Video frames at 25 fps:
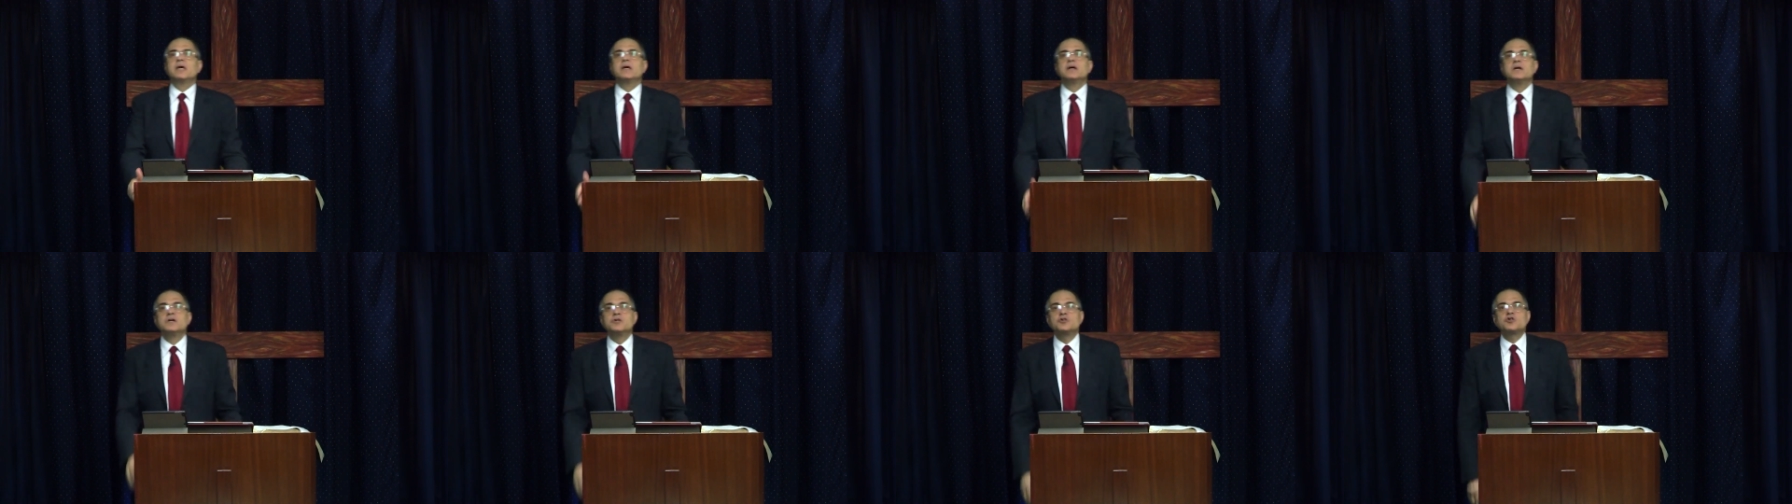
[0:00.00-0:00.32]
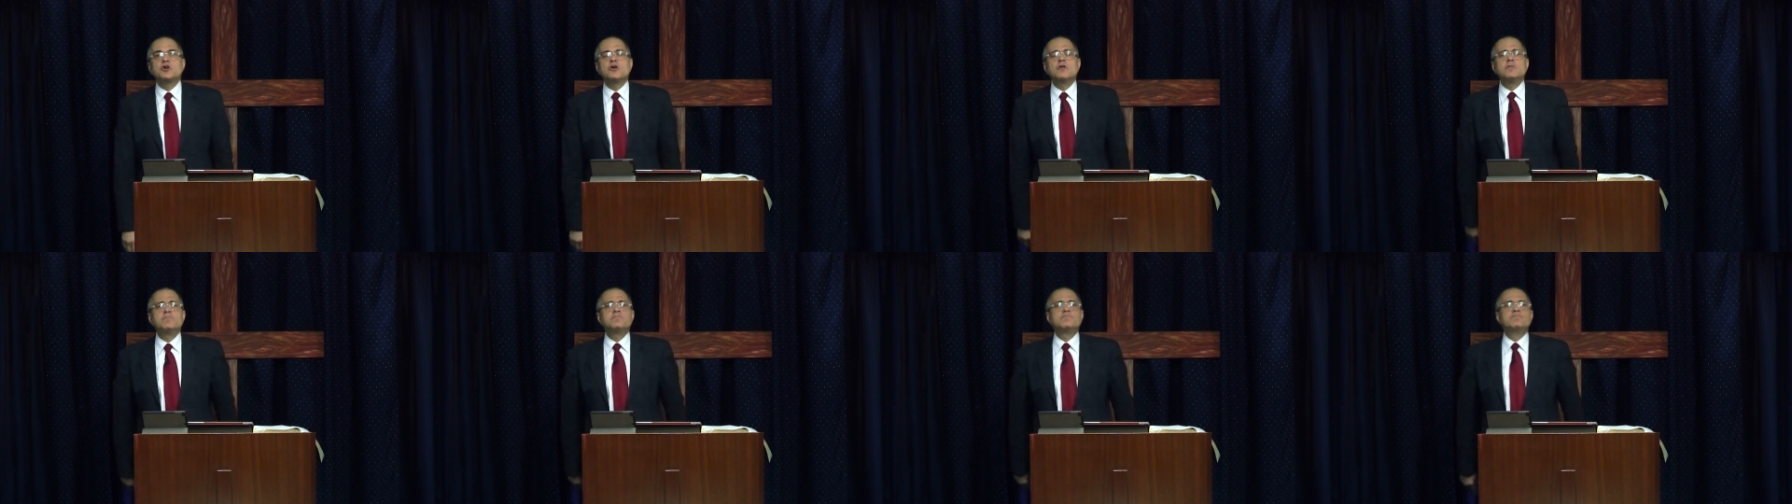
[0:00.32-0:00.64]

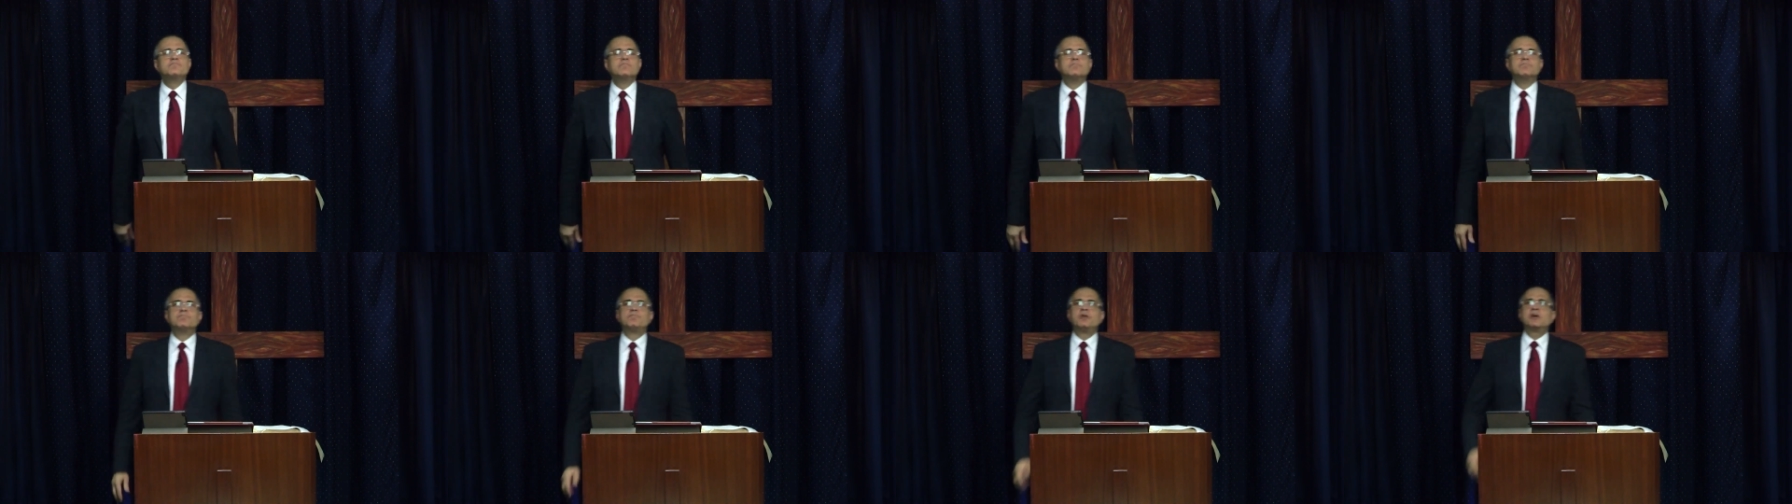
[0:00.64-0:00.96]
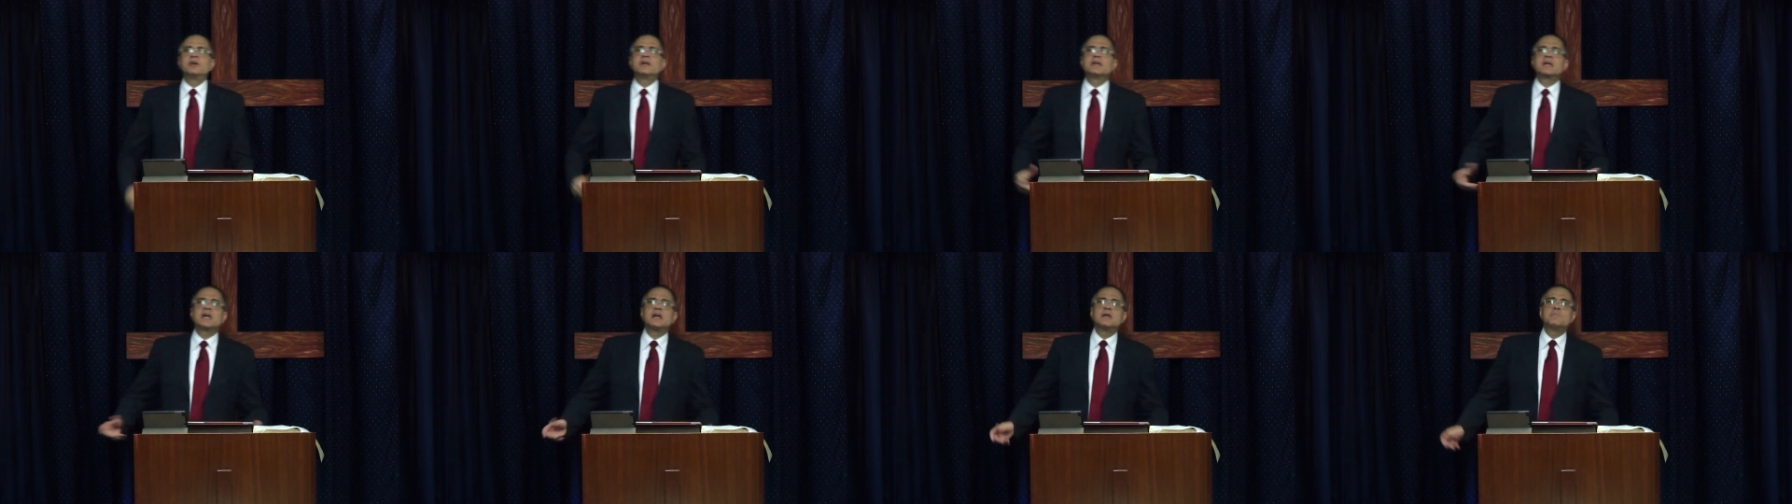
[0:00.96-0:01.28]
so born
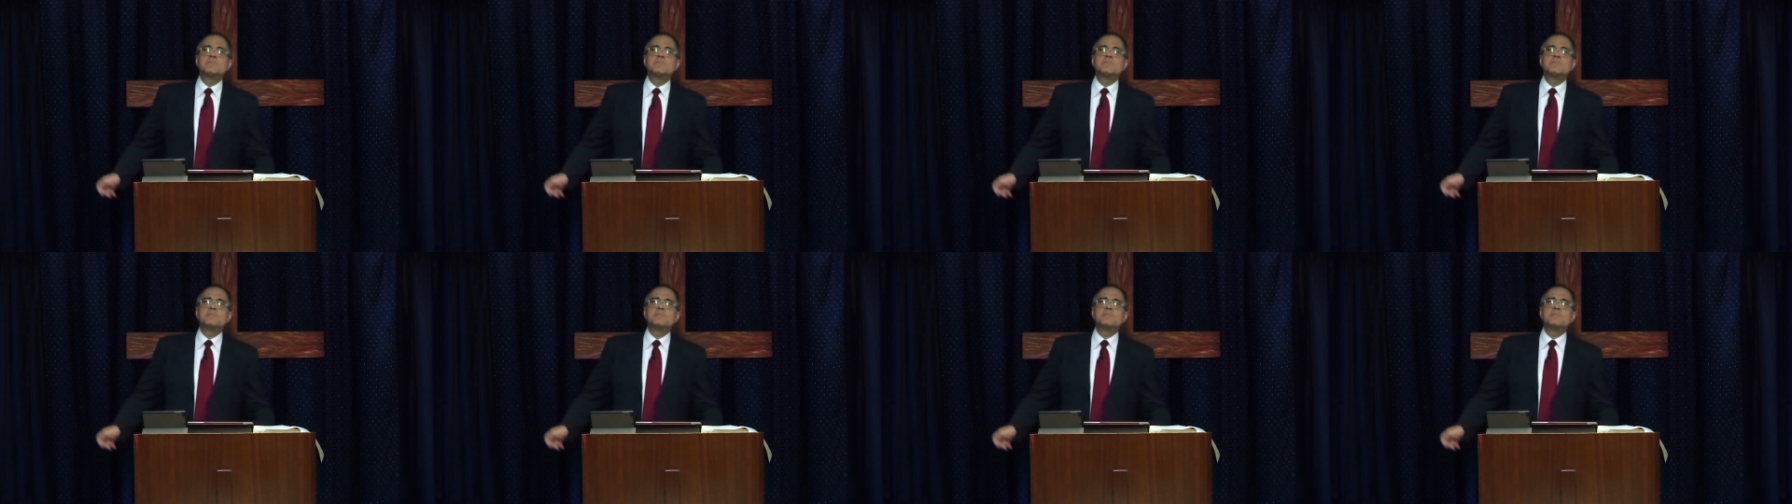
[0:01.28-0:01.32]
again